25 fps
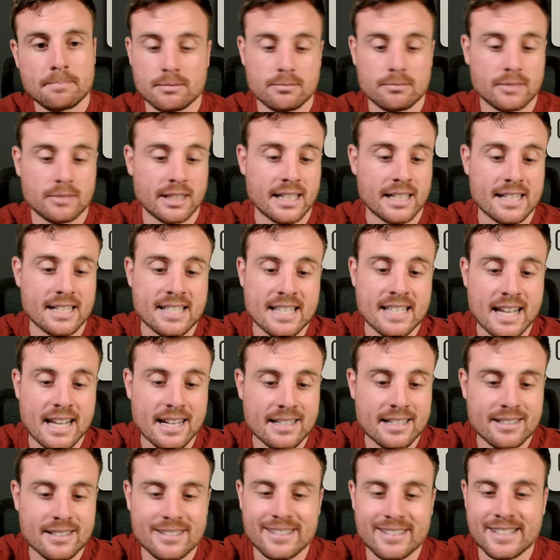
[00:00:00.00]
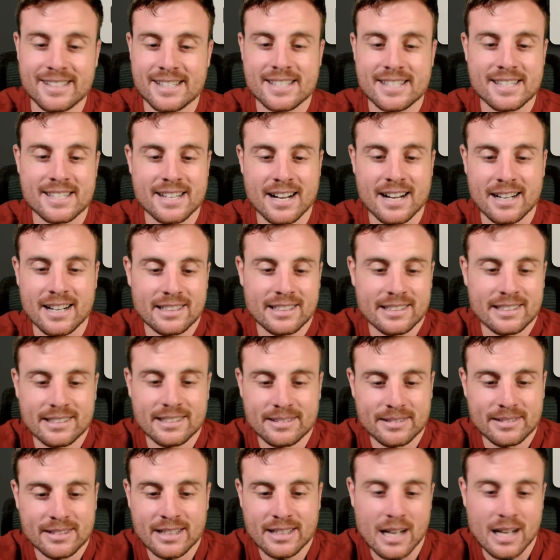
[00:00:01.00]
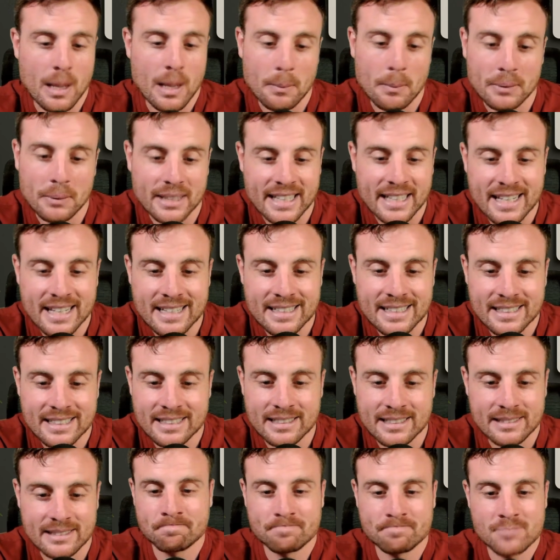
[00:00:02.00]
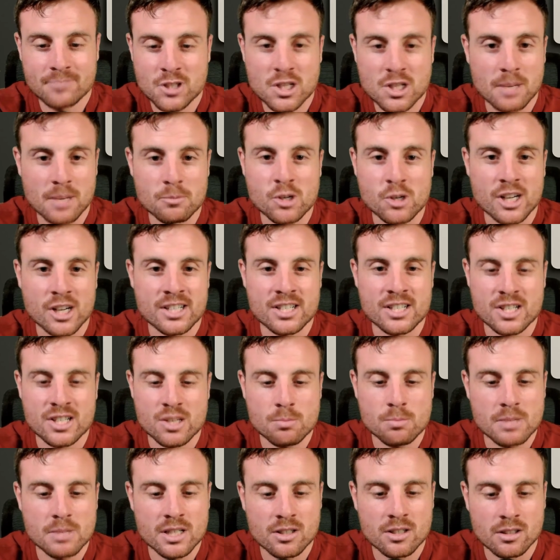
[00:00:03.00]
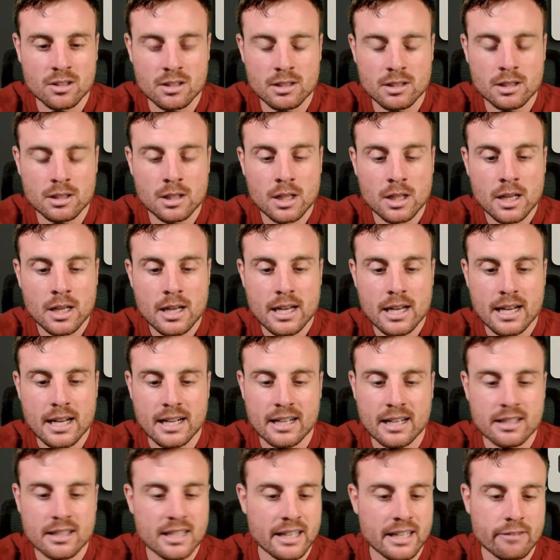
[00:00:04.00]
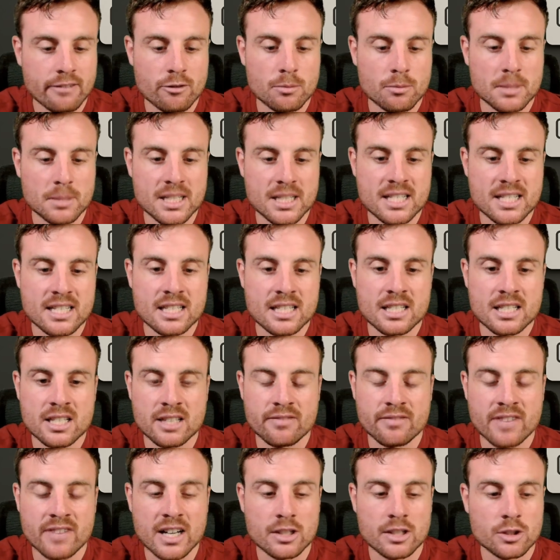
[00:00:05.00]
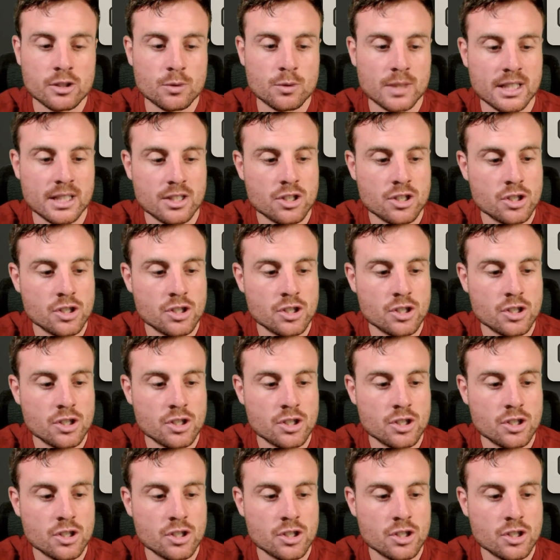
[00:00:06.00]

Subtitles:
Like I said, it's not a complicated subject to speak on, and I think everybody sees the value in it.